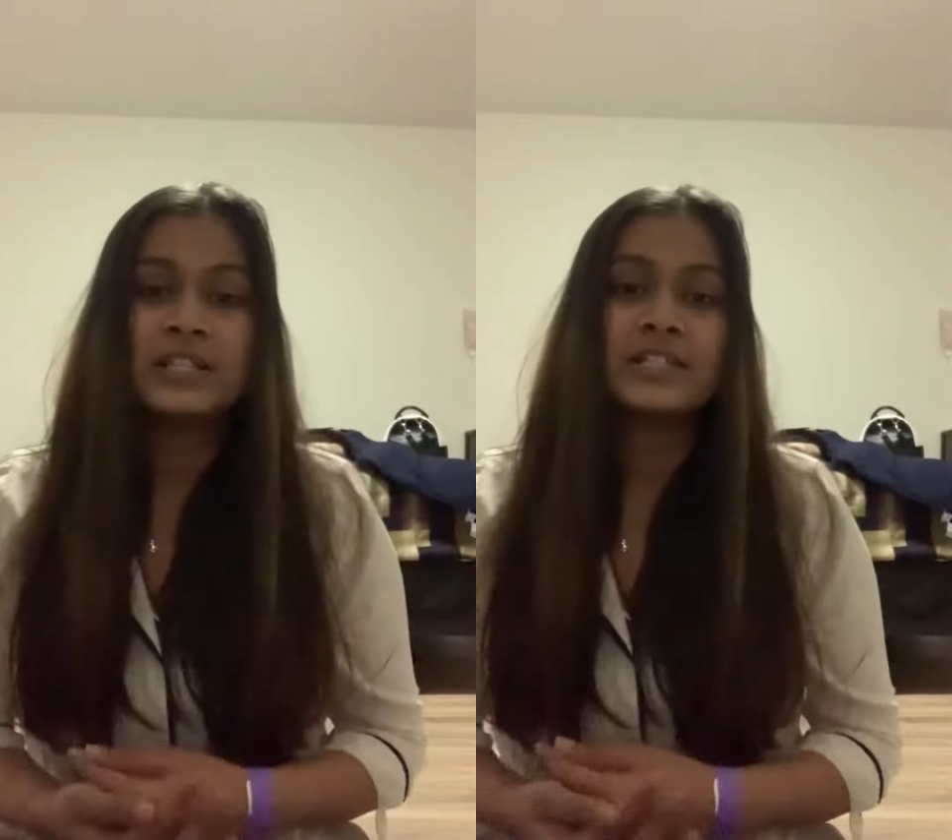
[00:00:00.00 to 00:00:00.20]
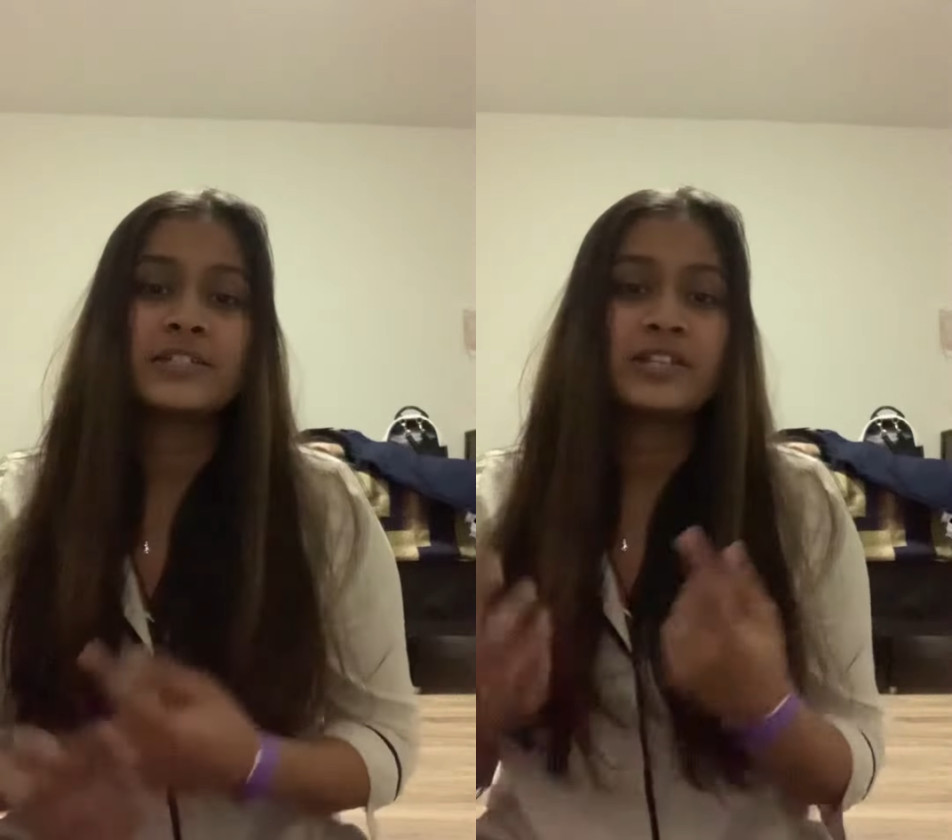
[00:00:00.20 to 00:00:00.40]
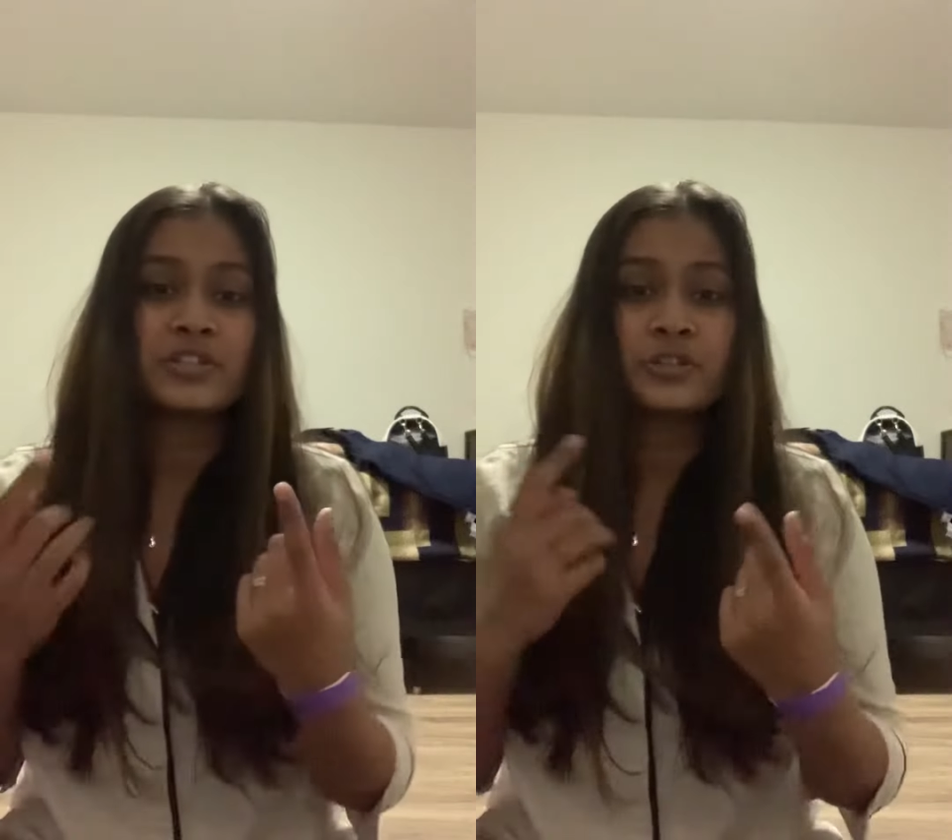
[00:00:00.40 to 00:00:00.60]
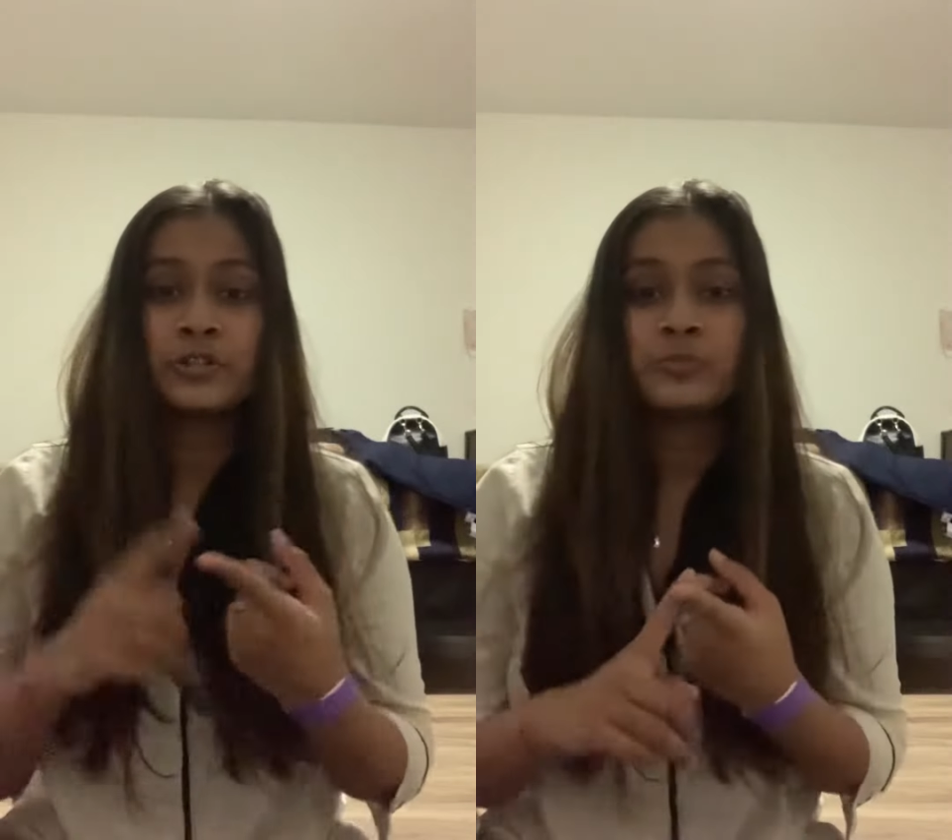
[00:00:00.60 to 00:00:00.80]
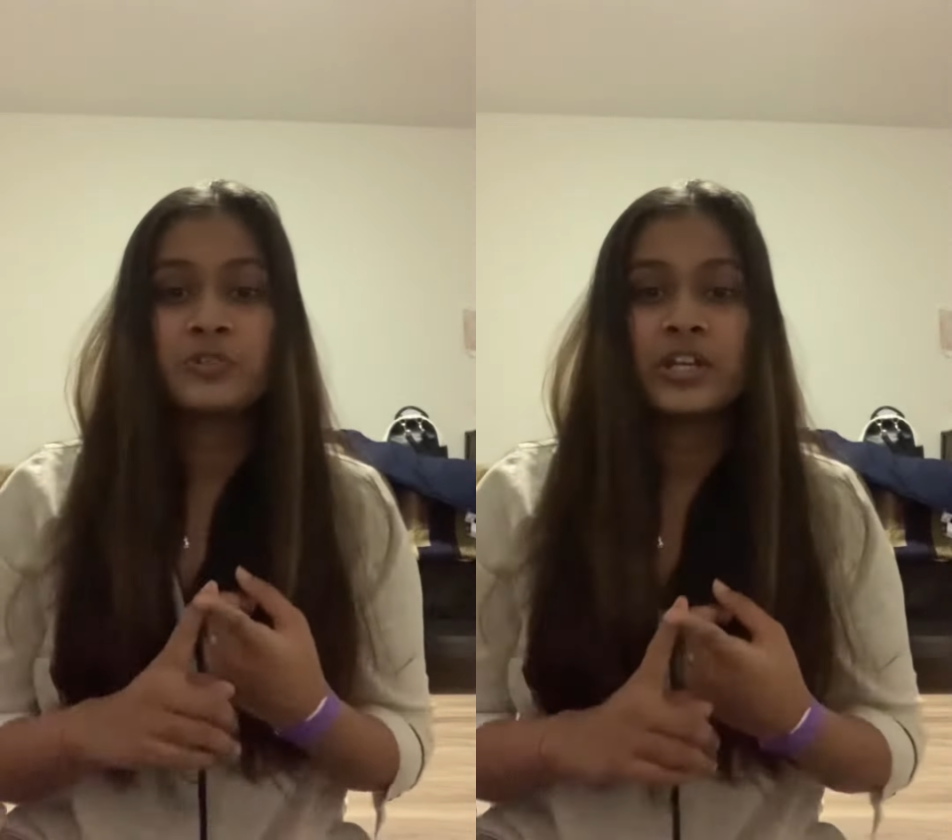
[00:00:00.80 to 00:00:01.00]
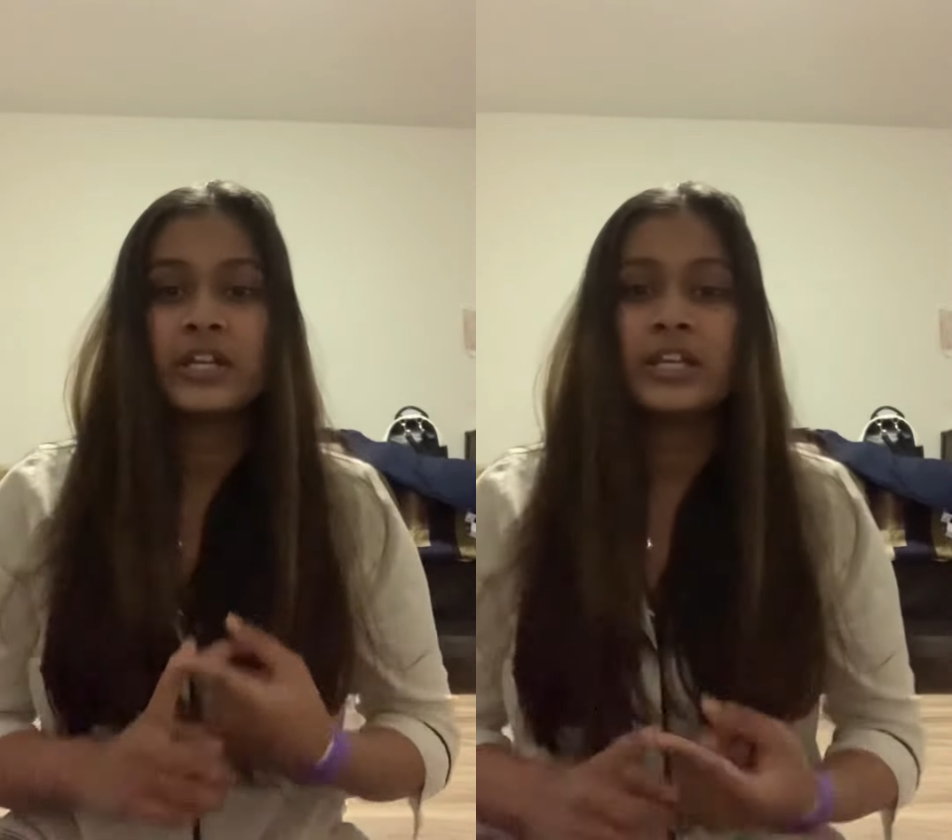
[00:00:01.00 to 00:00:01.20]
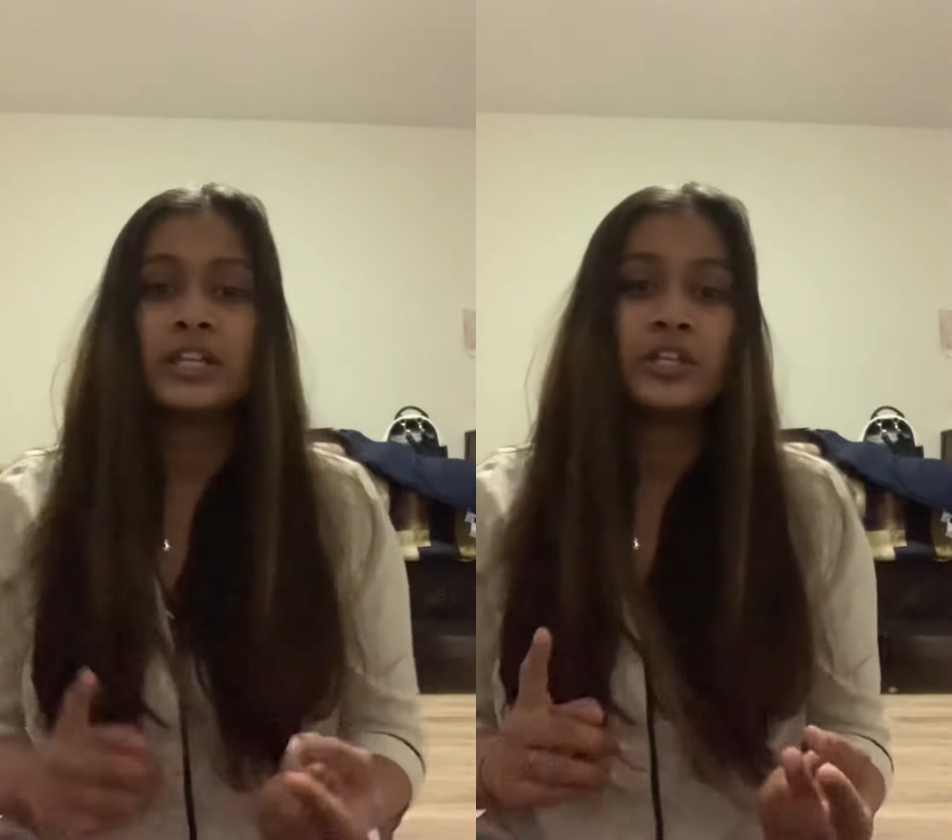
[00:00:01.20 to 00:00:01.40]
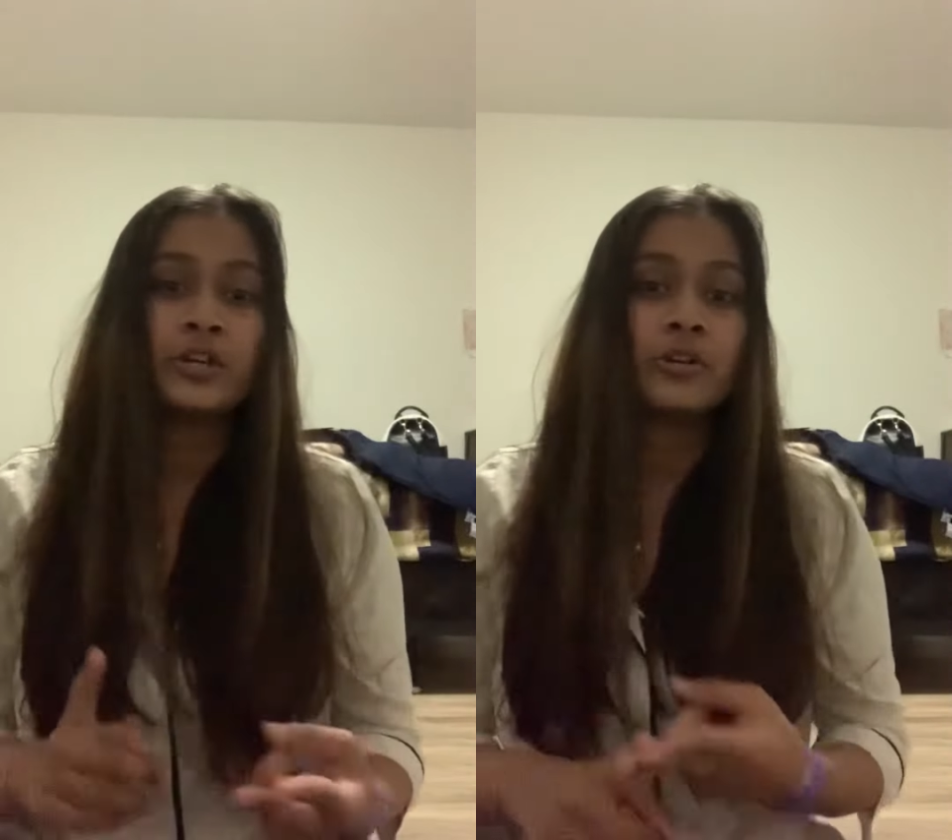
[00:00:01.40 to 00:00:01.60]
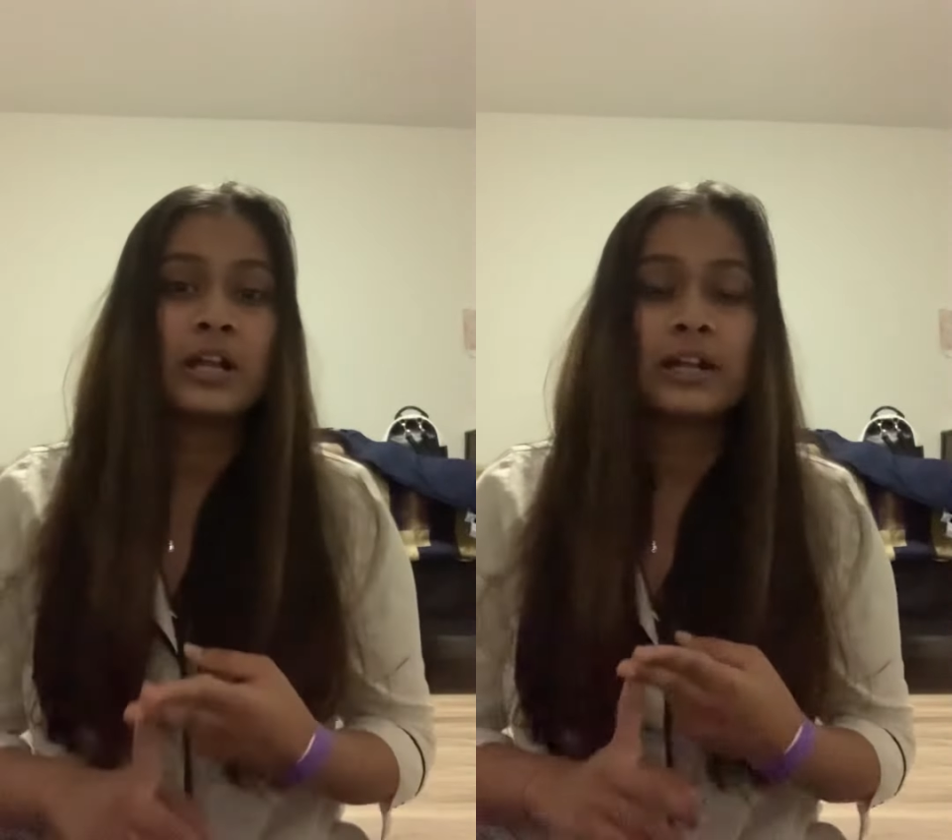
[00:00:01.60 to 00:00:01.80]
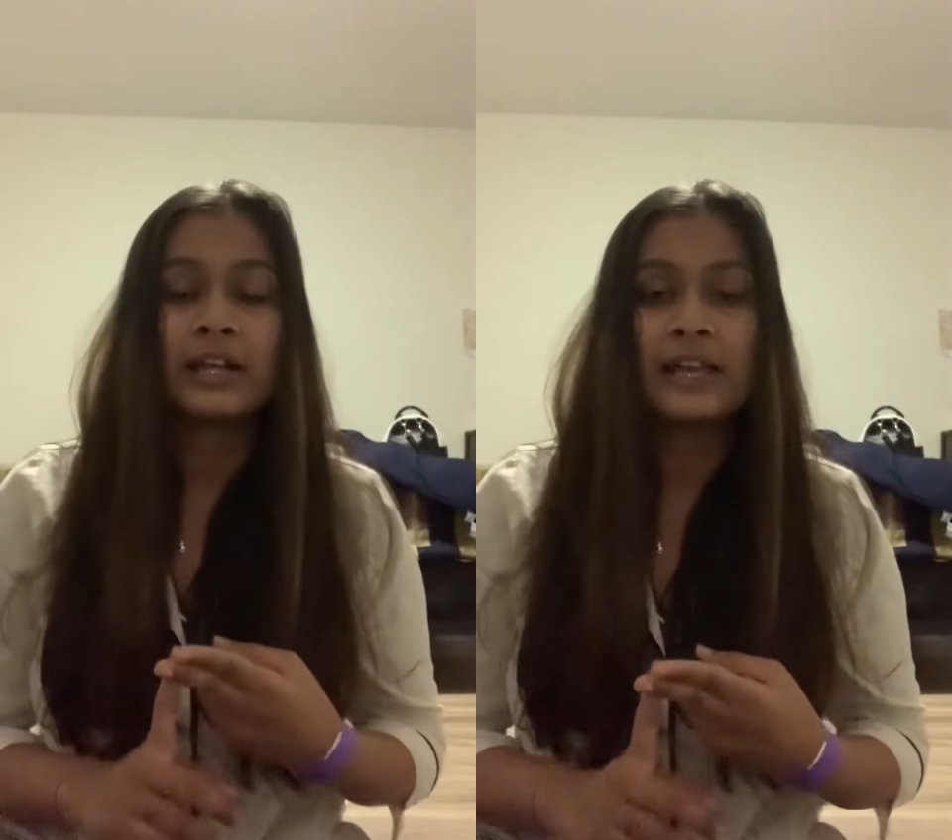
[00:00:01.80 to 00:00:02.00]
such as group training, yoga
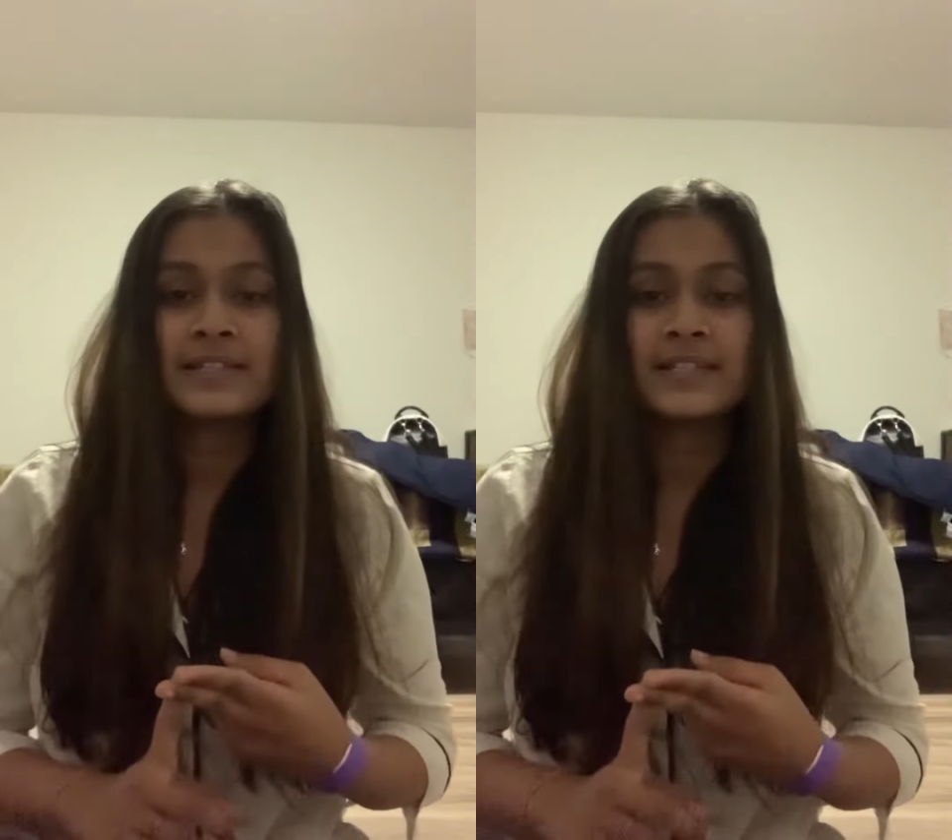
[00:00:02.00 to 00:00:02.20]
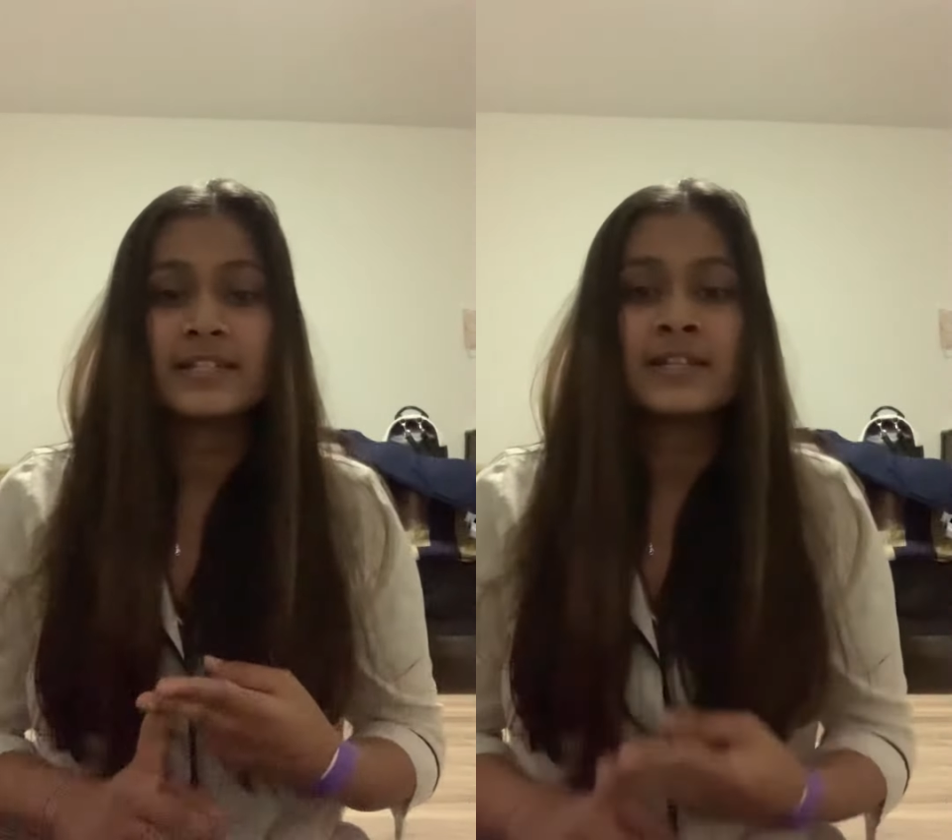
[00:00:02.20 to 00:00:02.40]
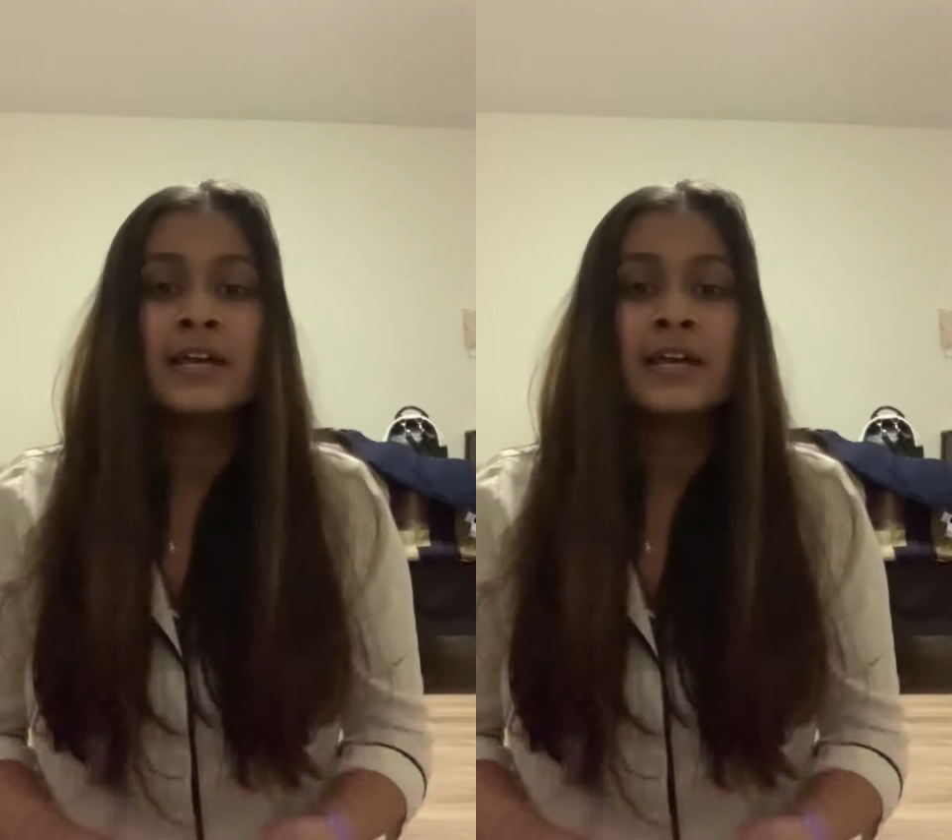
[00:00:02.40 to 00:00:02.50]
classes,